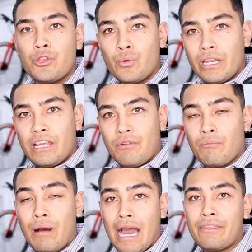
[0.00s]
You can even
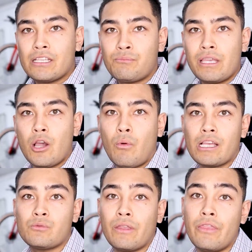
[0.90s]
buy this P O
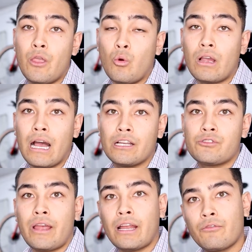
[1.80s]
S with no
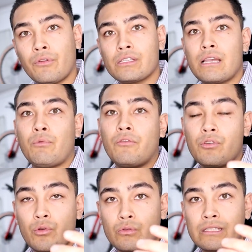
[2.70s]
contract. For example, if
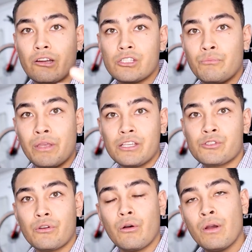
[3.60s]
you use
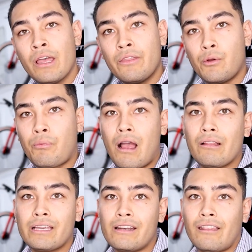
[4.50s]
TouchBistro, they're
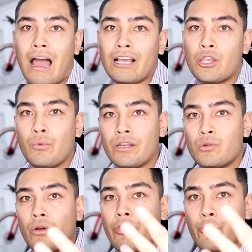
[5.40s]
probably going to lock you
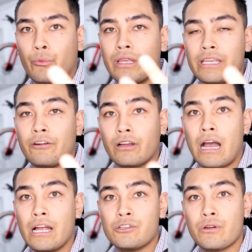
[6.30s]
into a three year
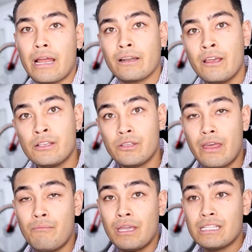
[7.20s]
contract. So
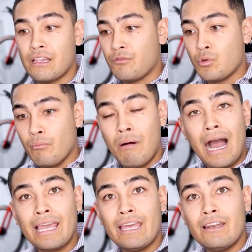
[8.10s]
that means if you
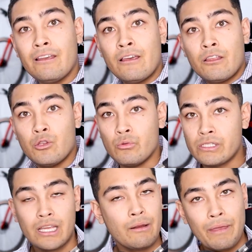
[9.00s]
buy it, you
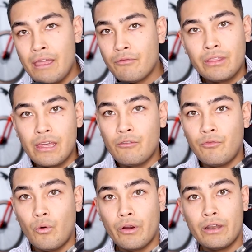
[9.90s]
set up everything
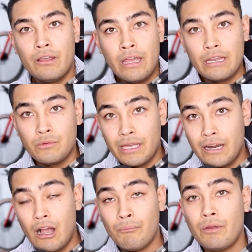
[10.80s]
for it, and you get
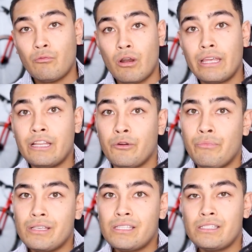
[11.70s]
it up and running in your
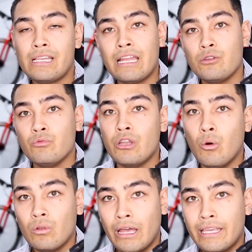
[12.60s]
business, and you
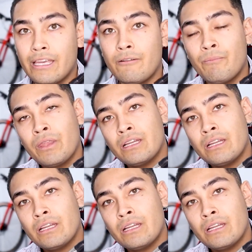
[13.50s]
don't like it,